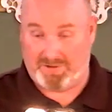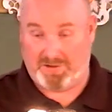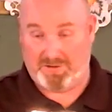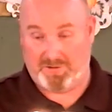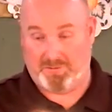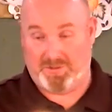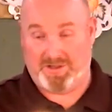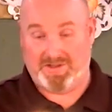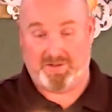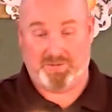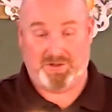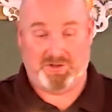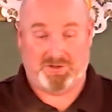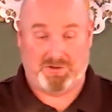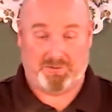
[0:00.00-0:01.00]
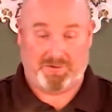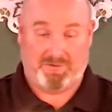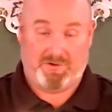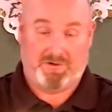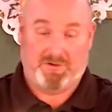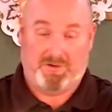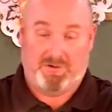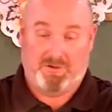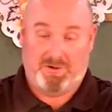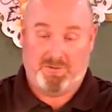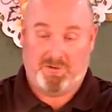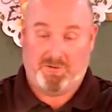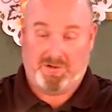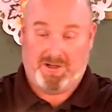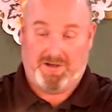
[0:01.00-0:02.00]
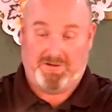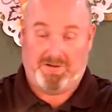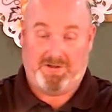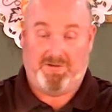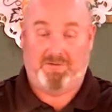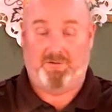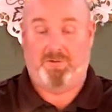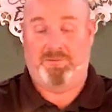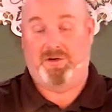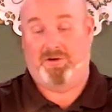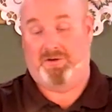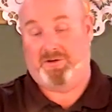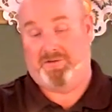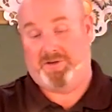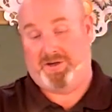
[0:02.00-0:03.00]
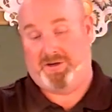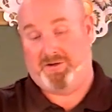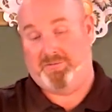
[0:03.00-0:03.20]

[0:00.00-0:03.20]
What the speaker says: The other beasts have been stripped of their authority but were allowed to live for a period of time.